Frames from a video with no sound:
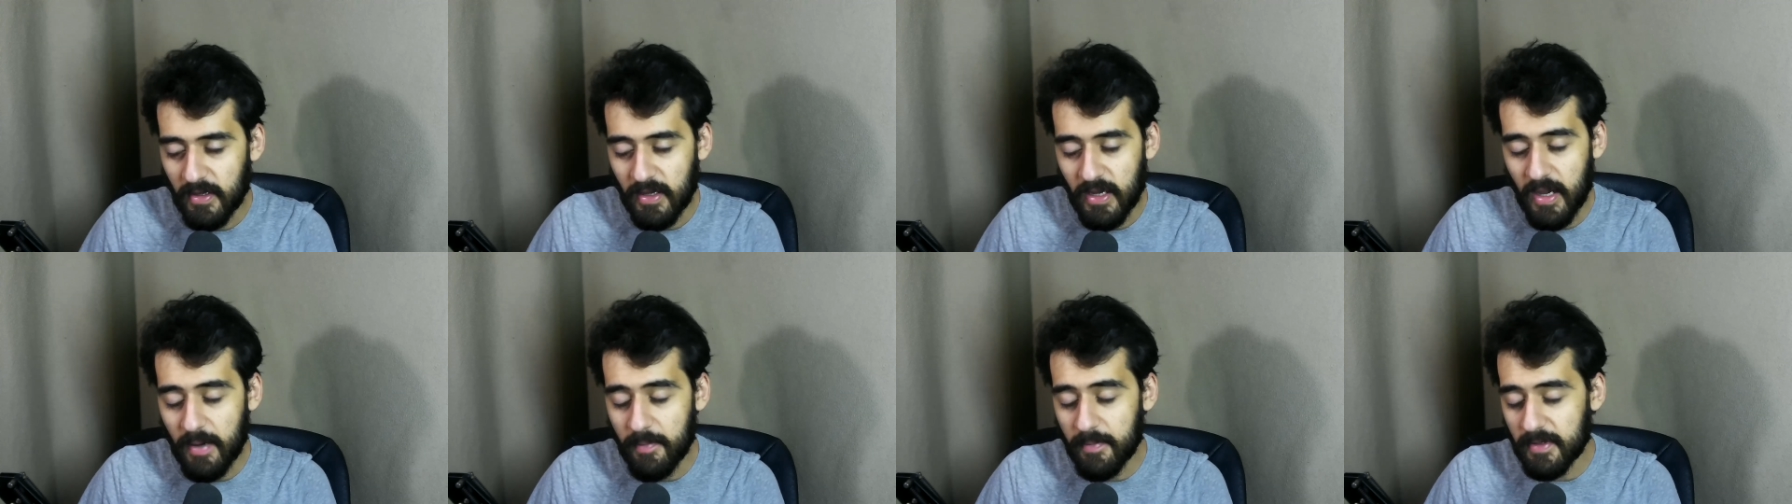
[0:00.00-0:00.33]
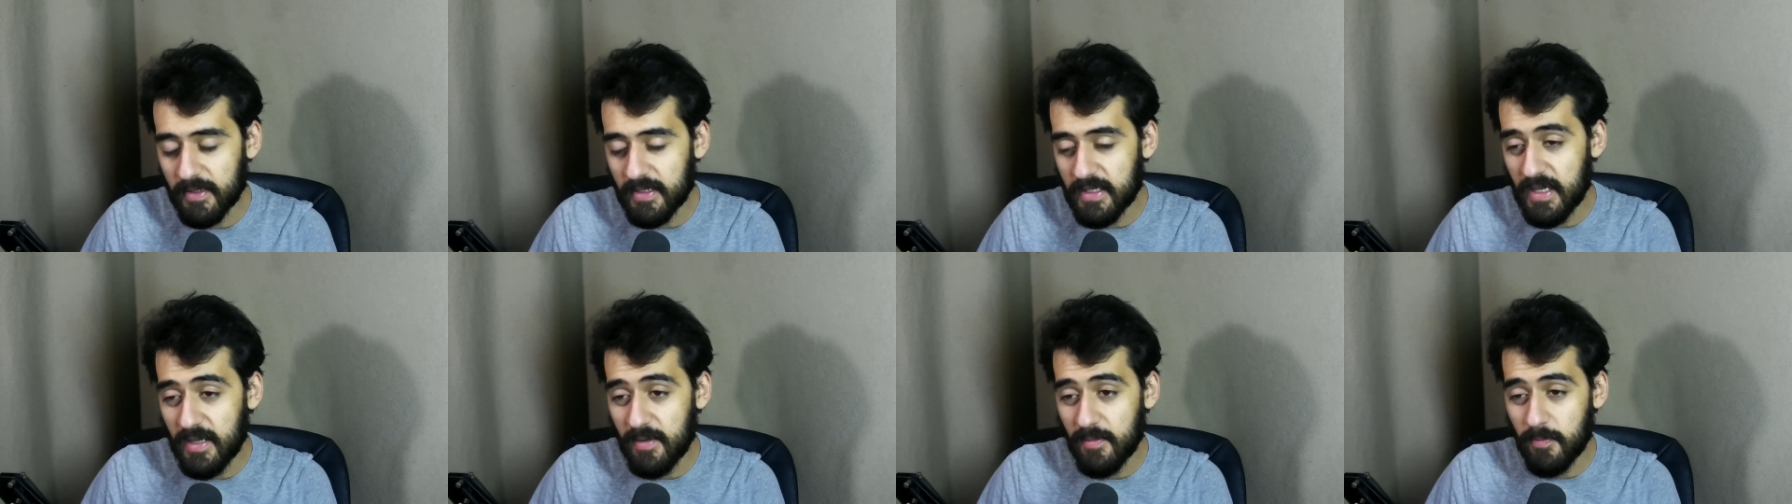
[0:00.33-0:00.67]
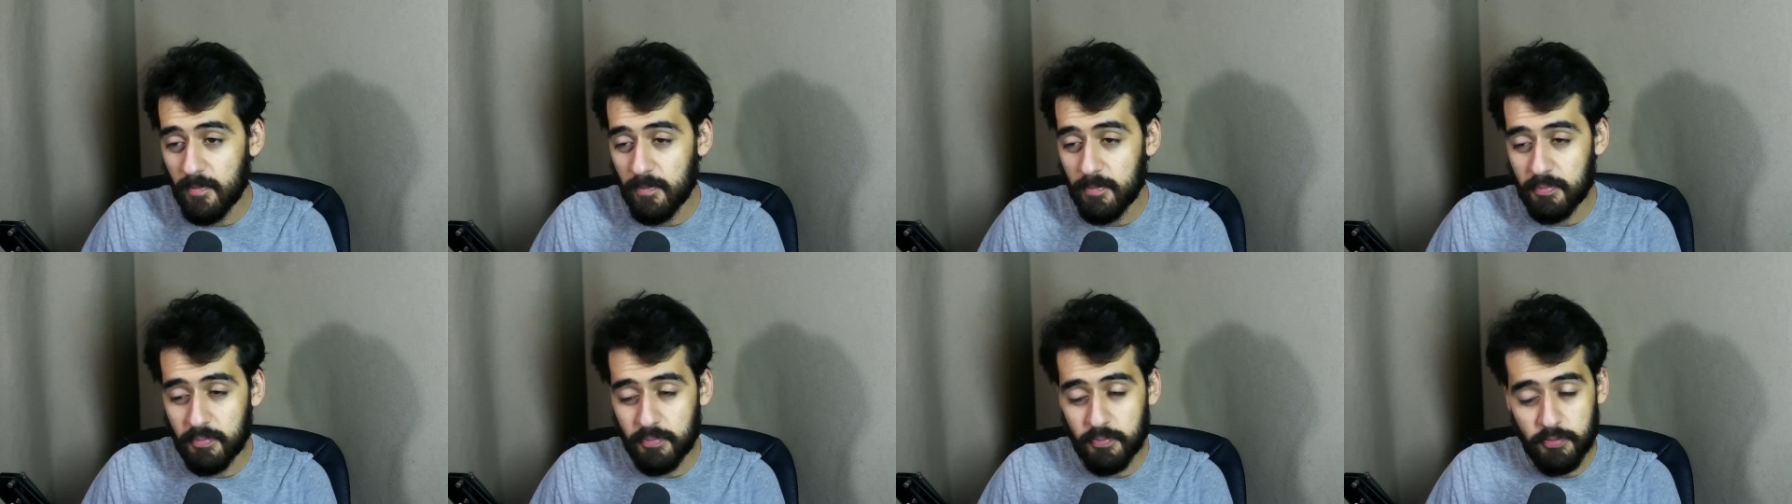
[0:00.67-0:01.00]
I'm gonna keep
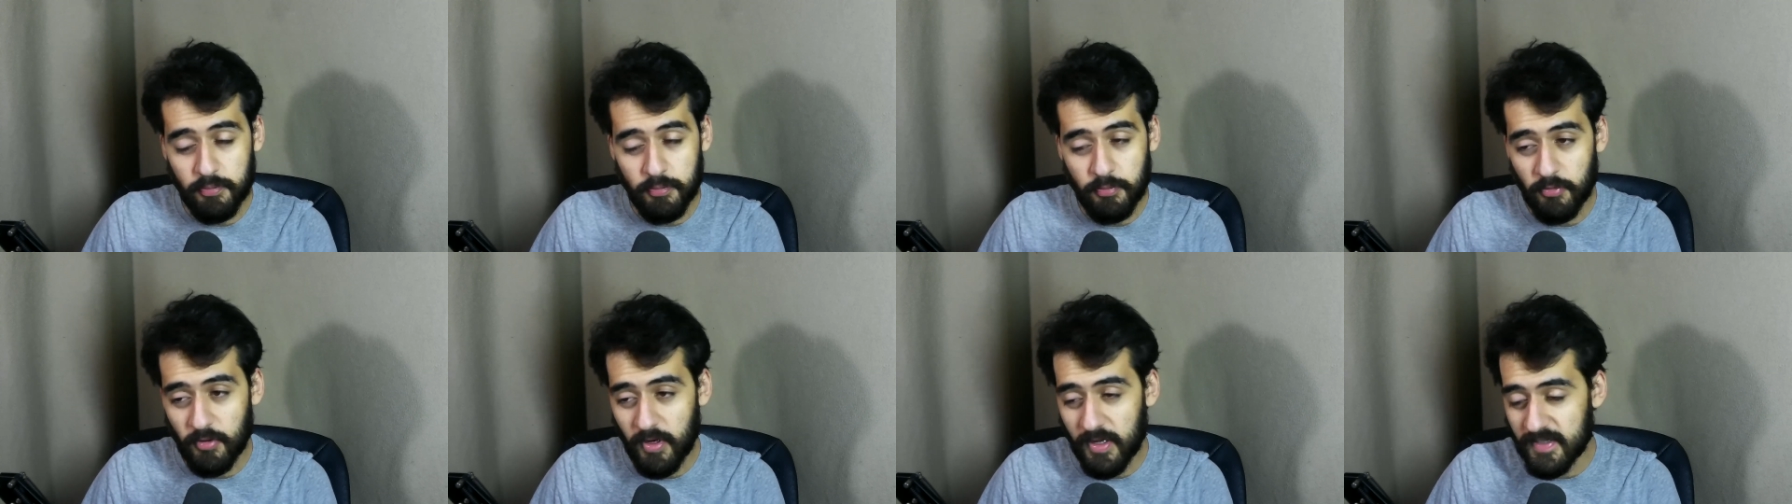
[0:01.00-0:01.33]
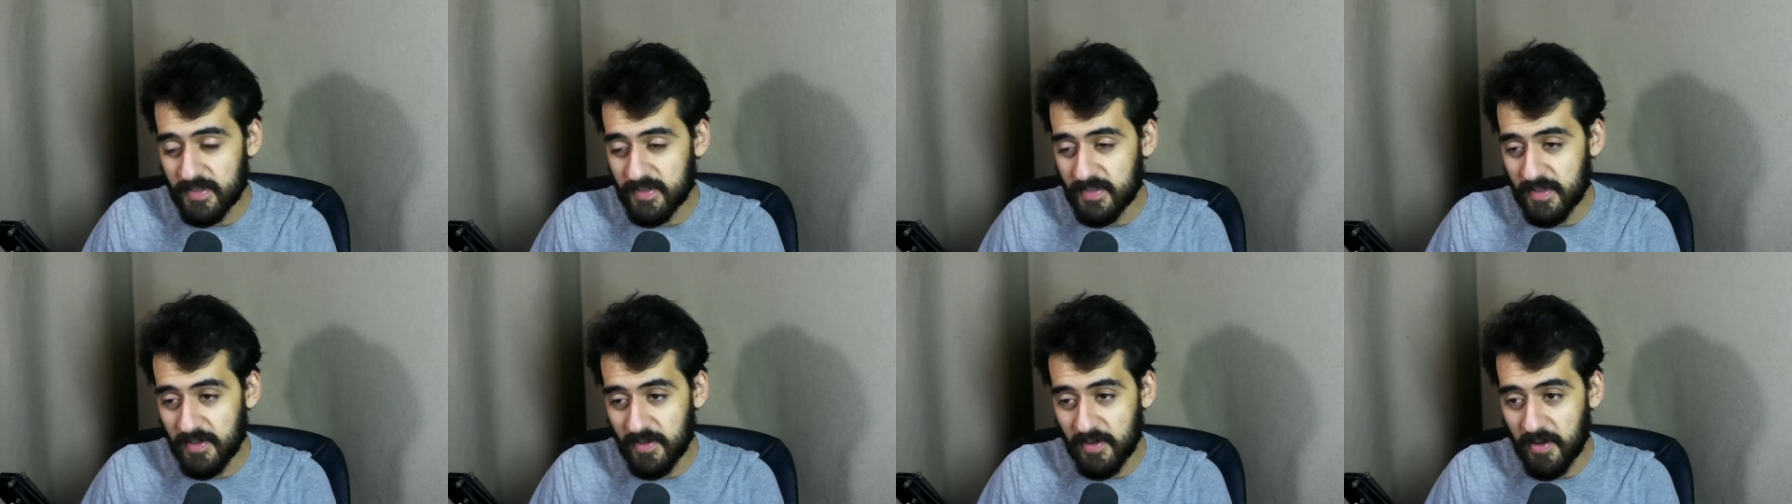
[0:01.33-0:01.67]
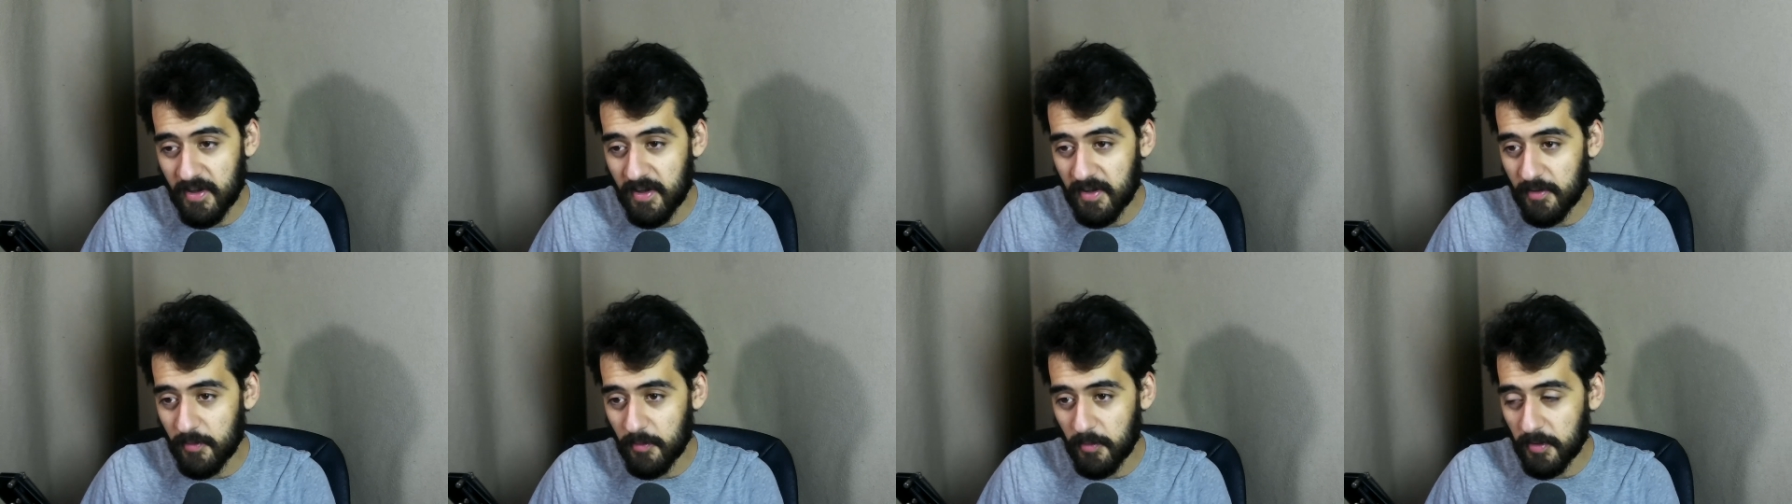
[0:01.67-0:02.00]
pressing on and